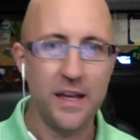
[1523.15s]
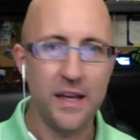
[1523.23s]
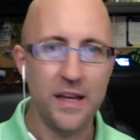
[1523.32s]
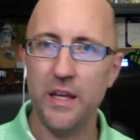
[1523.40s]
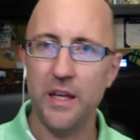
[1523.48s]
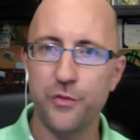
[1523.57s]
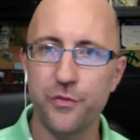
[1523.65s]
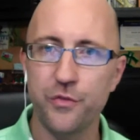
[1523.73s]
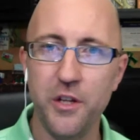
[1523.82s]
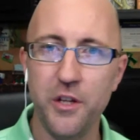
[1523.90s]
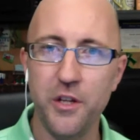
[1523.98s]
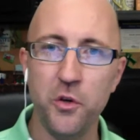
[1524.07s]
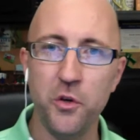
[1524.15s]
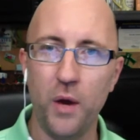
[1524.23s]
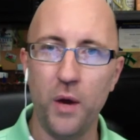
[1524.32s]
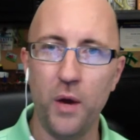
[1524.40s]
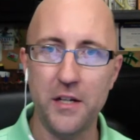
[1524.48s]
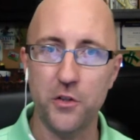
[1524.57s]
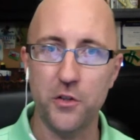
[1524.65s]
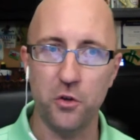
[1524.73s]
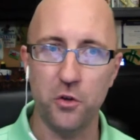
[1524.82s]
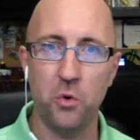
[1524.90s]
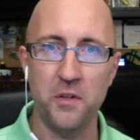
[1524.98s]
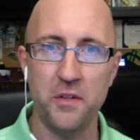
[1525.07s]
If you knew a way you could turn
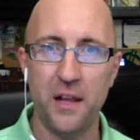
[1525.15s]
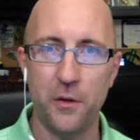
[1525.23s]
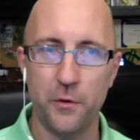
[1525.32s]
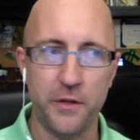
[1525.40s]
$1